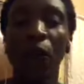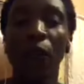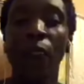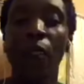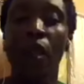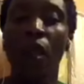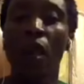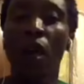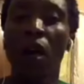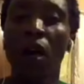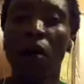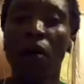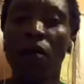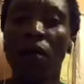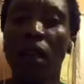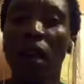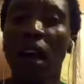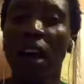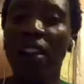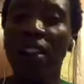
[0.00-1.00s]

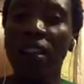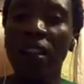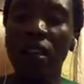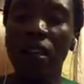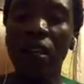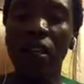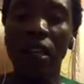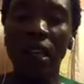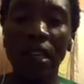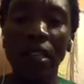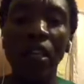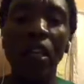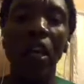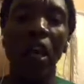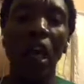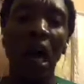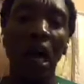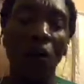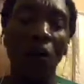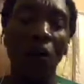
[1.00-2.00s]
I think in that year,
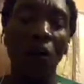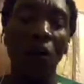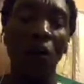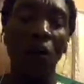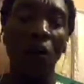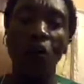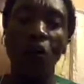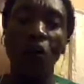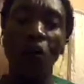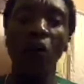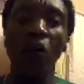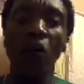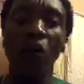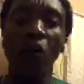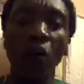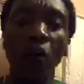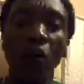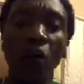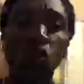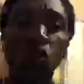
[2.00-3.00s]
I was probably the
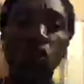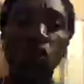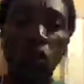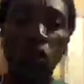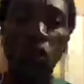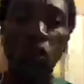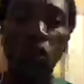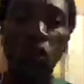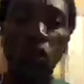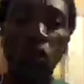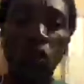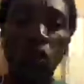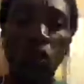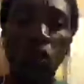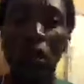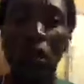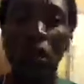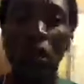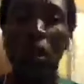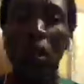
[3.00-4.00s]
most consistent,
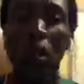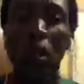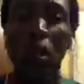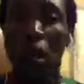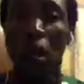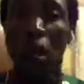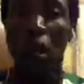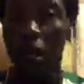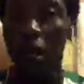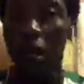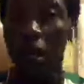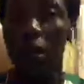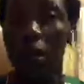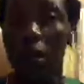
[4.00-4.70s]
that I must